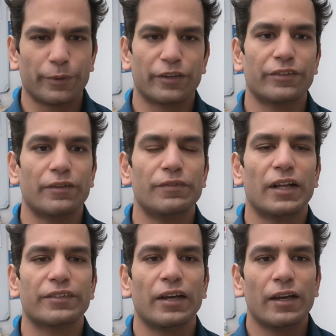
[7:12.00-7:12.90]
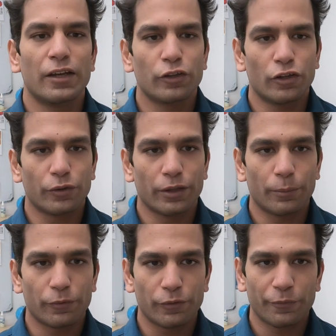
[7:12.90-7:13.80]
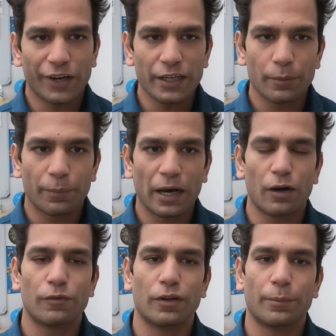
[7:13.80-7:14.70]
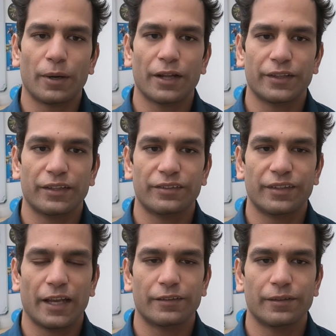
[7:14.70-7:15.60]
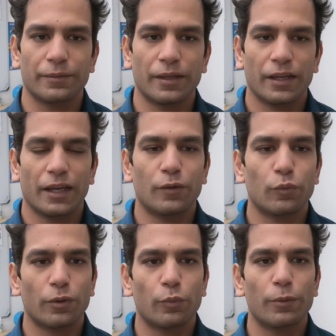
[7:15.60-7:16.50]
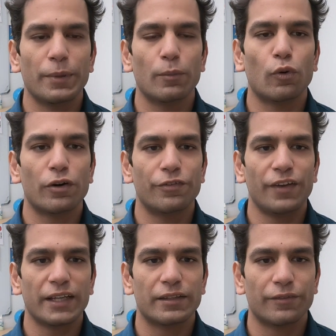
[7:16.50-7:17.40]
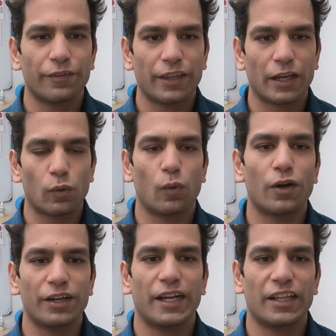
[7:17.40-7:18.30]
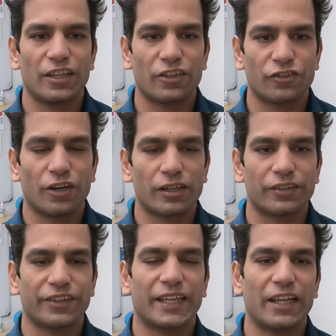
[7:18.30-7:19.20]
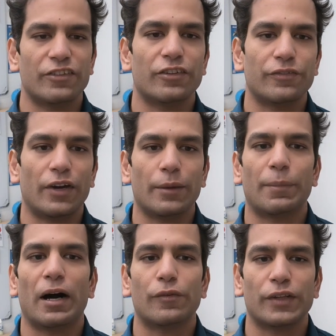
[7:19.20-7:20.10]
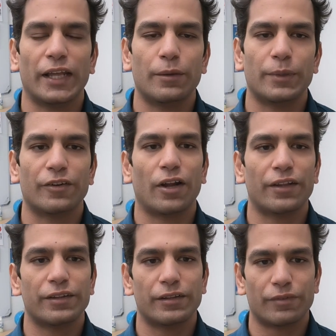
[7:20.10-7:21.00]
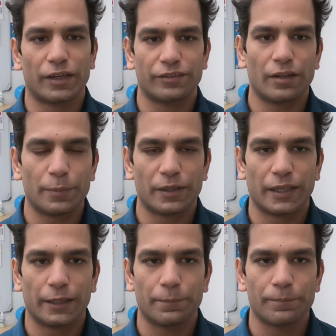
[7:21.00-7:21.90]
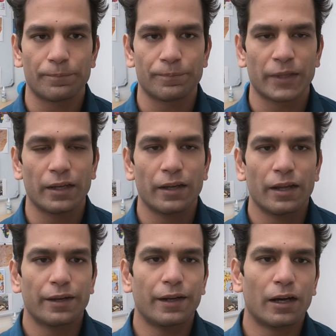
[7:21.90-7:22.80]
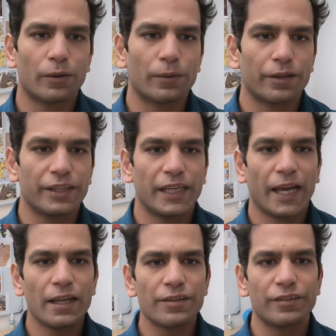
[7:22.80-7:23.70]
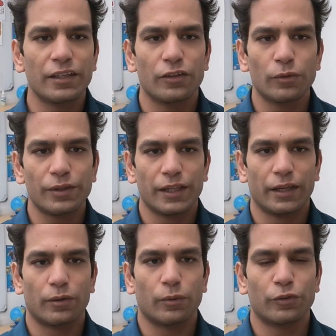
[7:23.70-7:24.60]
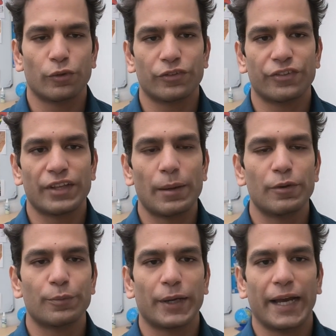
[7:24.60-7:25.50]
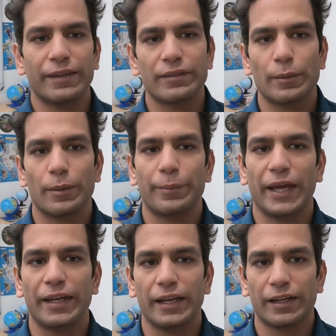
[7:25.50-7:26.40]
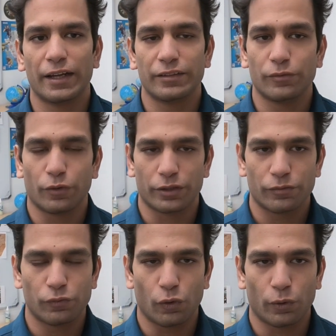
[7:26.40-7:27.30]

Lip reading: they felt, they're fighting a powerful apartheid state. It would be more effective if they coordinate their struggles against this very powerful enemy rather than fight separately. Now, the ANC Youth League, which was established by Anton Lebede in 1944,